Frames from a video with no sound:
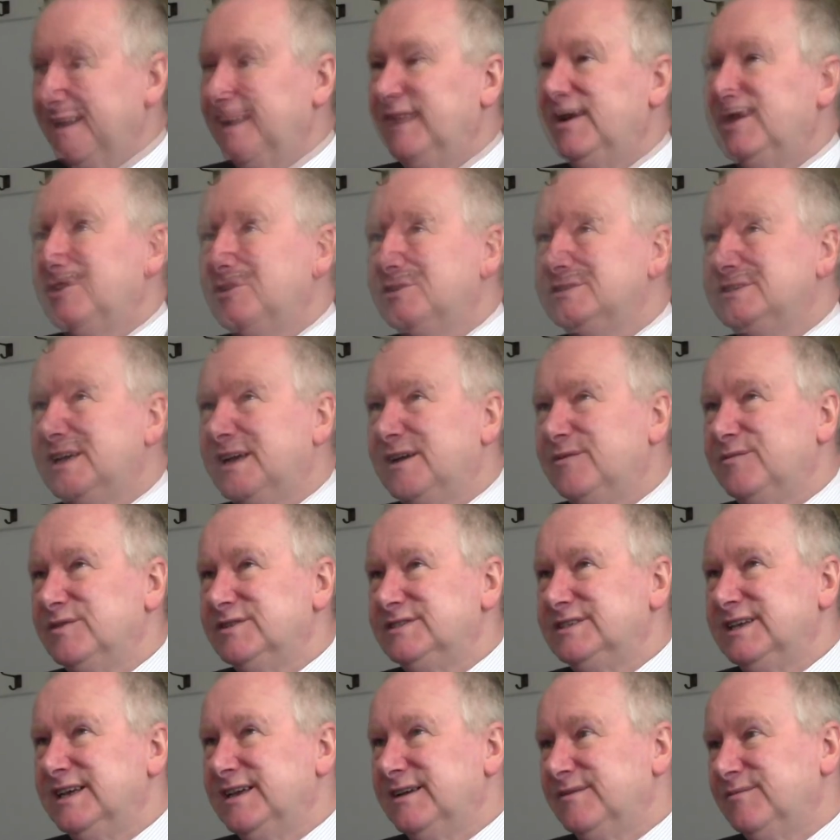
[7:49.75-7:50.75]
Because I
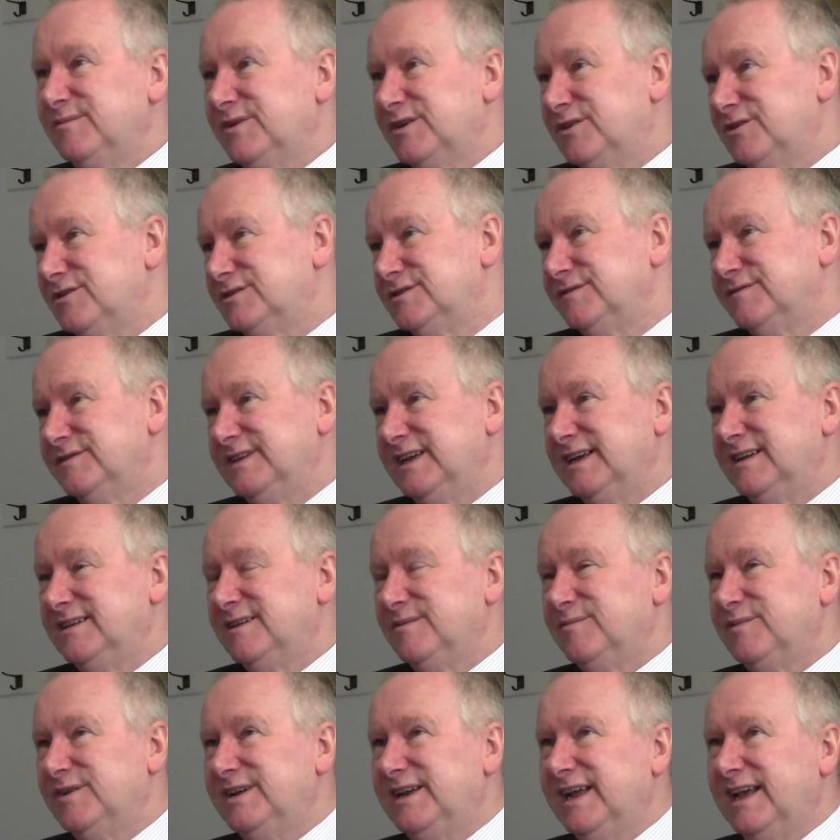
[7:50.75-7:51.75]
was there, and because of
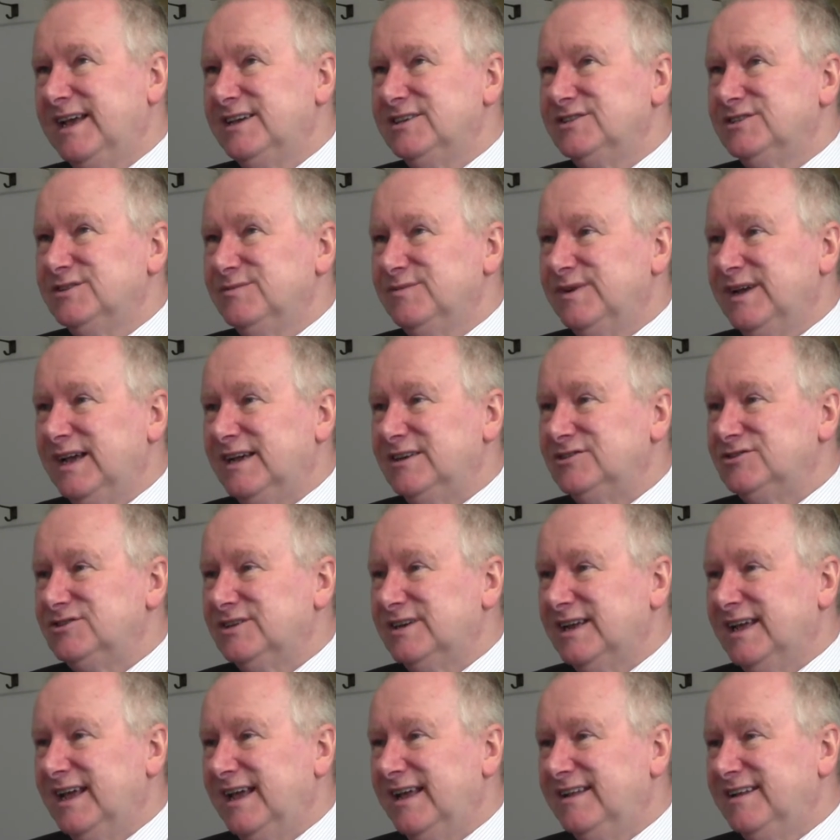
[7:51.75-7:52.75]
data protection, we
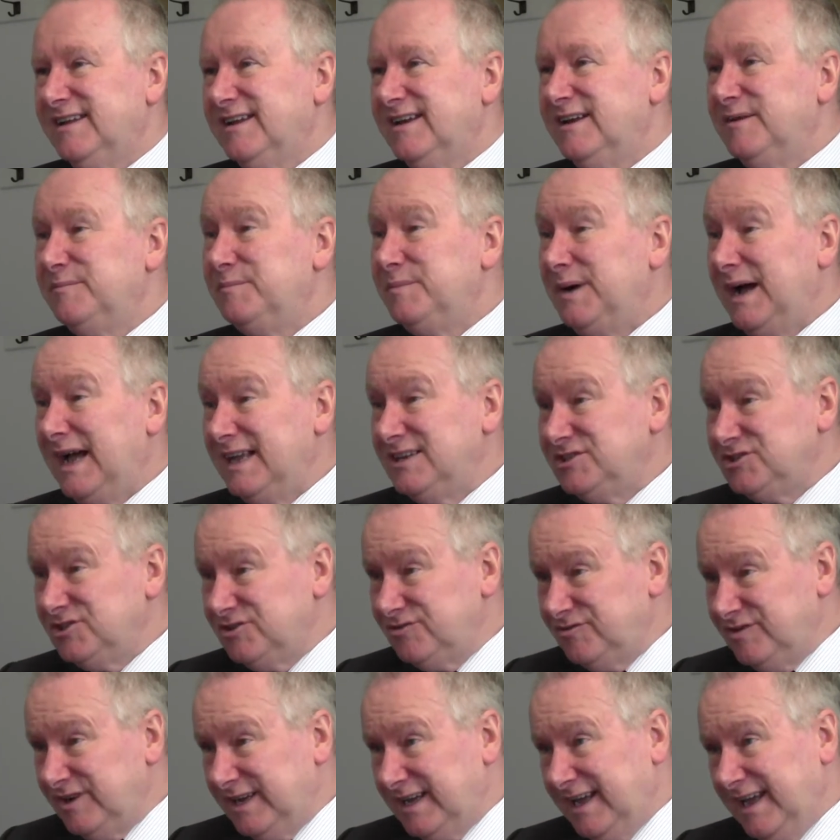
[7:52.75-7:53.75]
actually had an
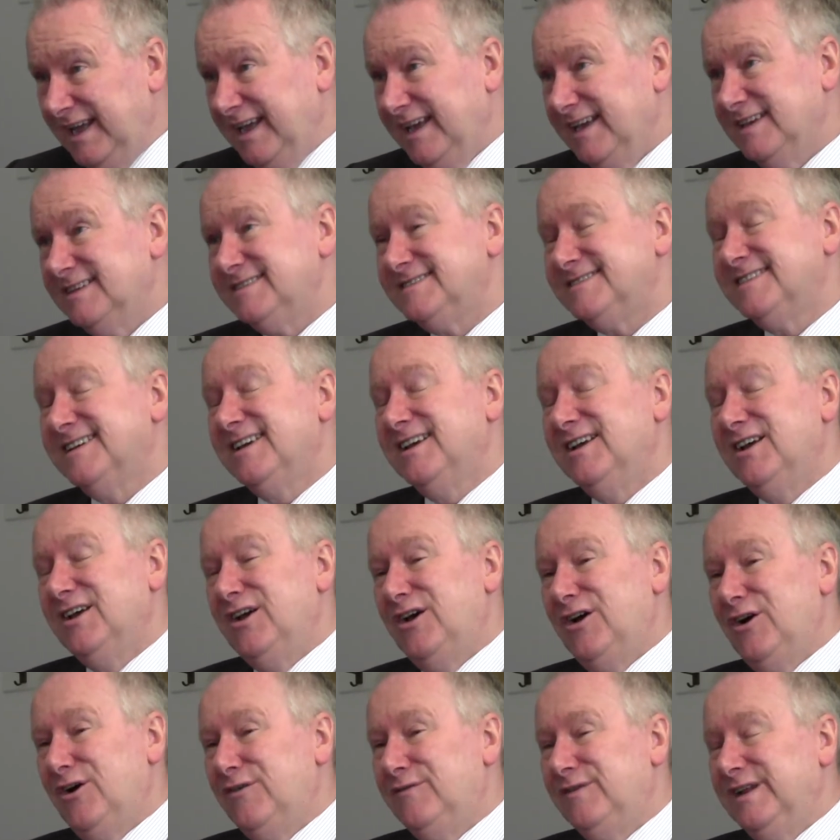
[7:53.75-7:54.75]
imaginary case
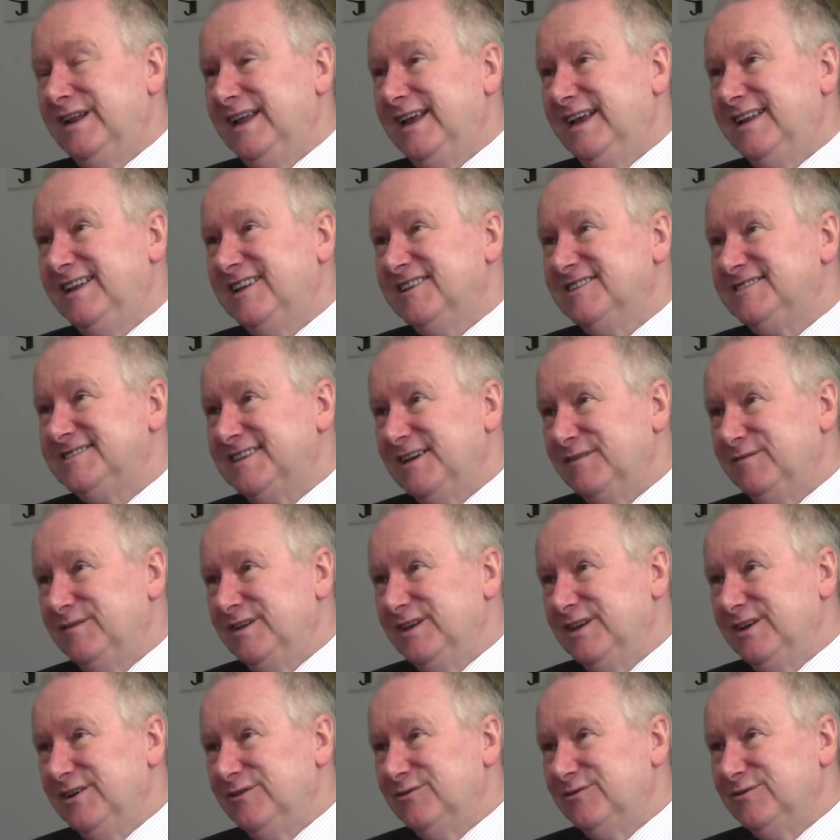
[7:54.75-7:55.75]
of an
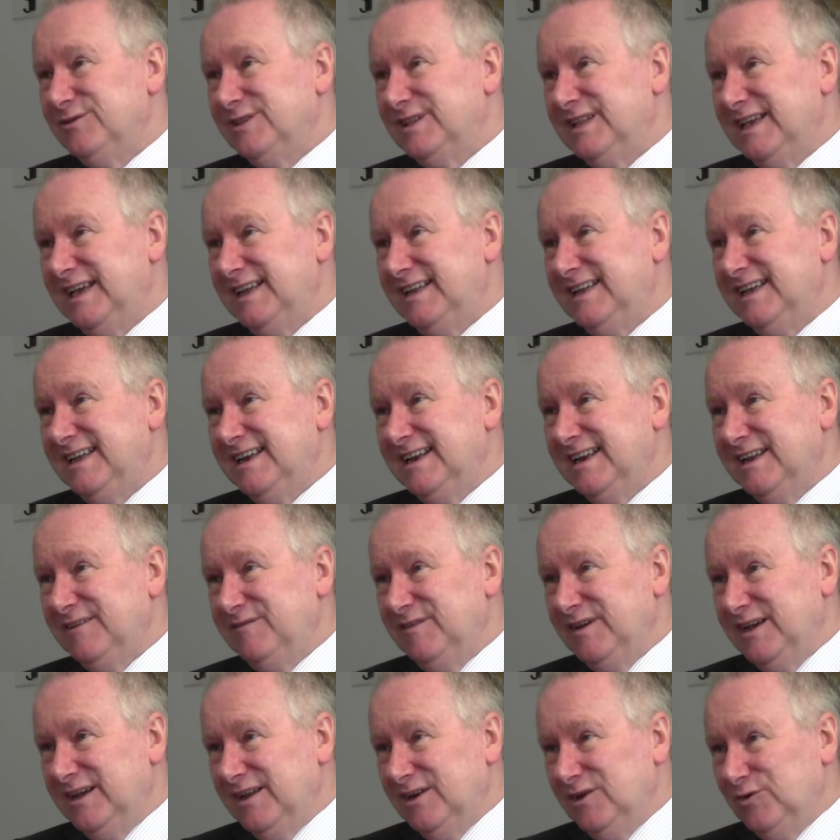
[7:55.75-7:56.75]
87-year-old lady
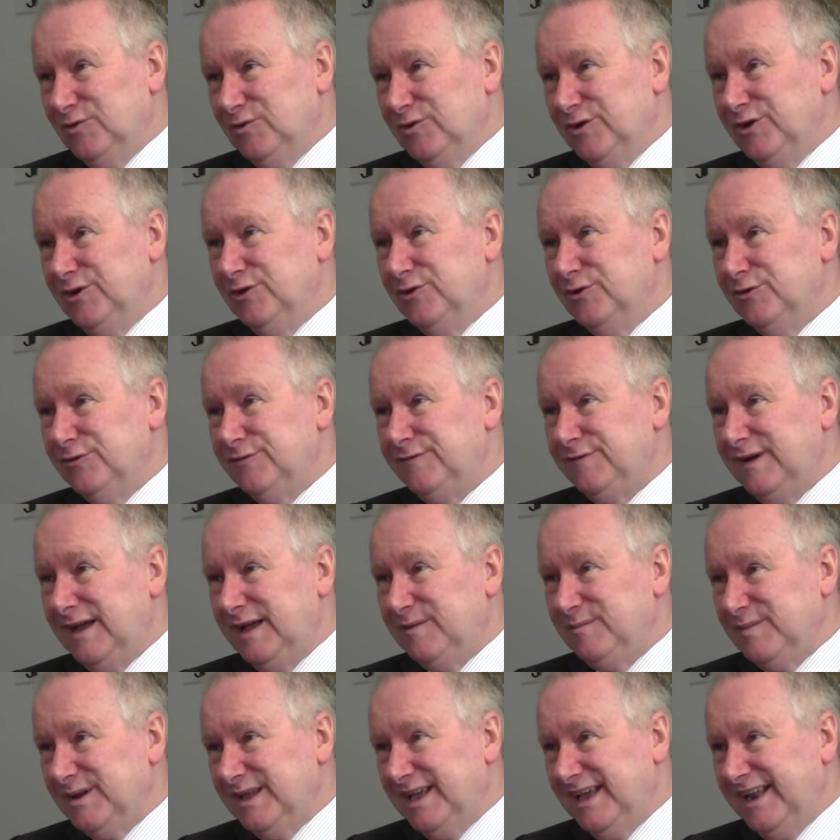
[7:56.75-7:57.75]
living alone, no
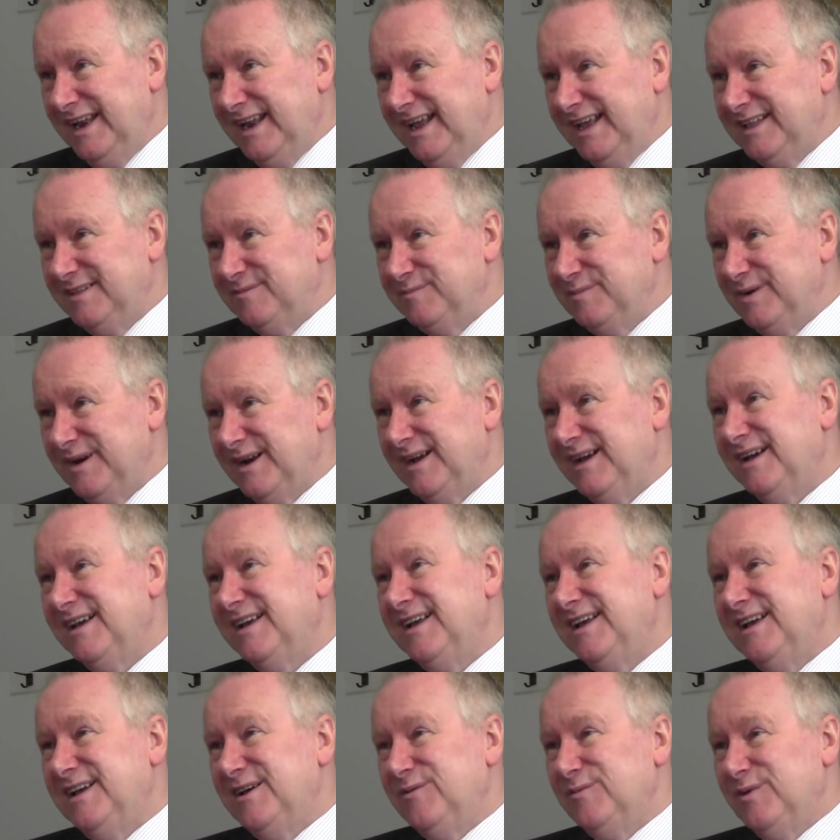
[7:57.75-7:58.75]
family in Edinburgh,
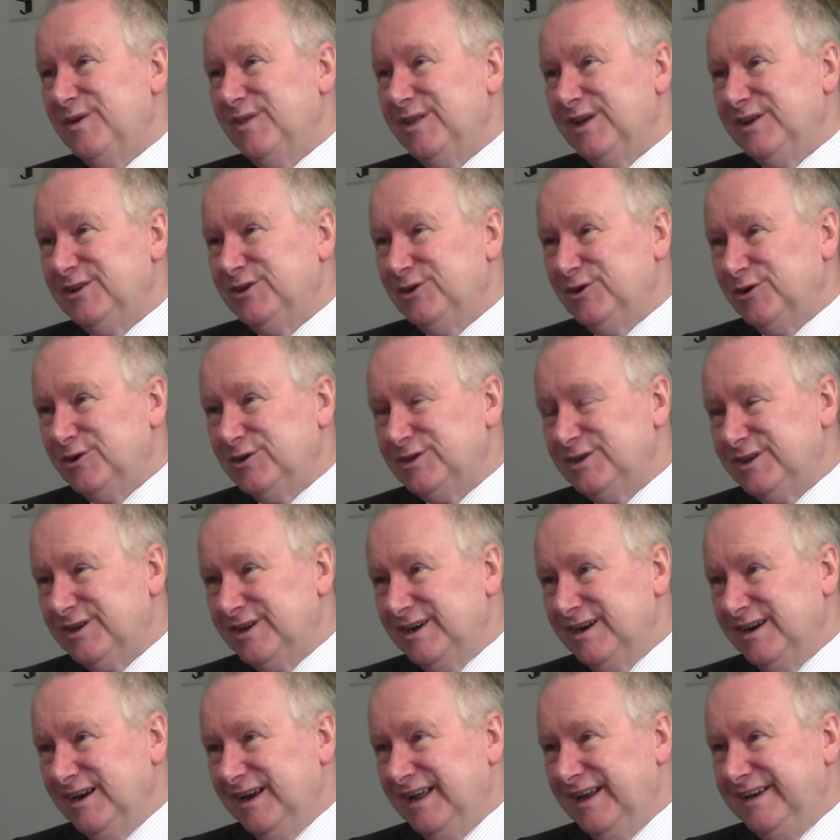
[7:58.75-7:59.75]
with a daughter
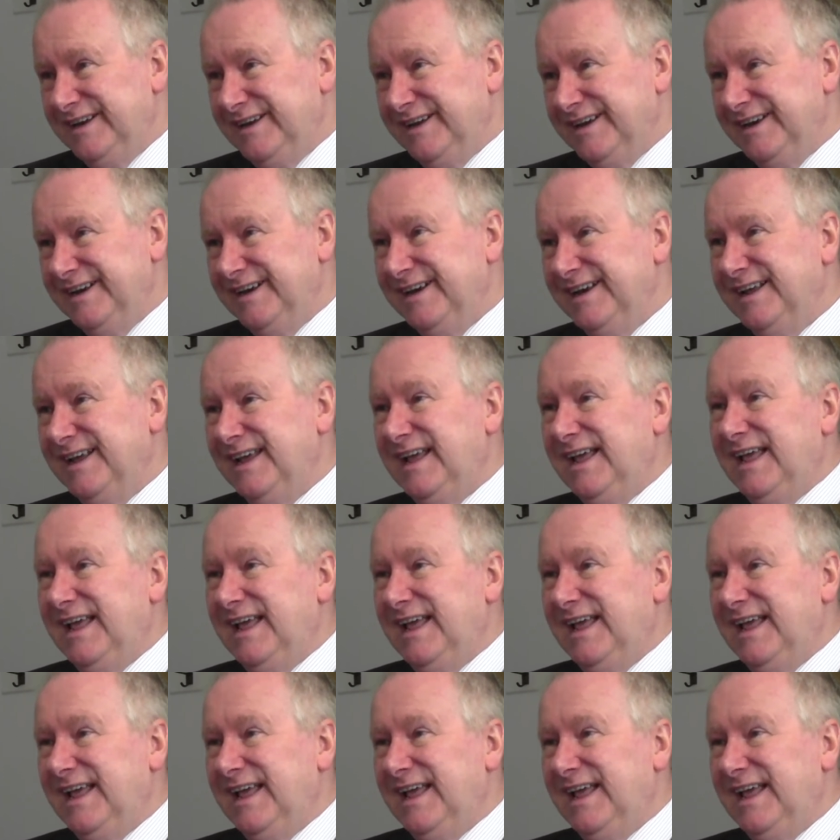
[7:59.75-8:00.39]
in London,